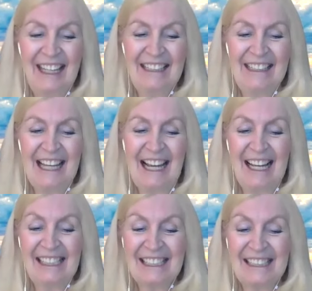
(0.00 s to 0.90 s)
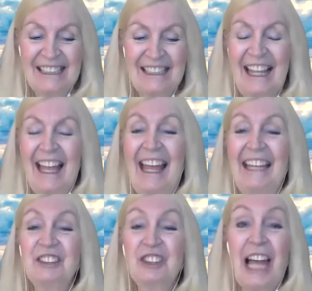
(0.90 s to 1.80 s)
dosh,
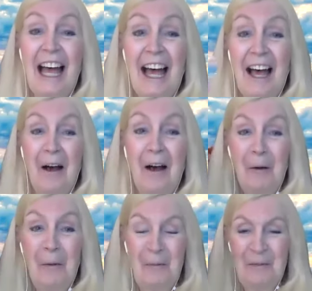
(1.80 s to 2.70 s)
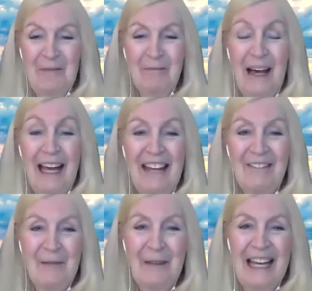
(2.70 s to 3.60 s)
and ciao. Bye,
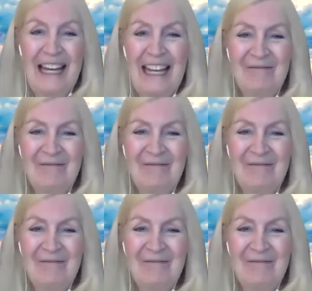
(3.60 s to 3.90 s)
everybody.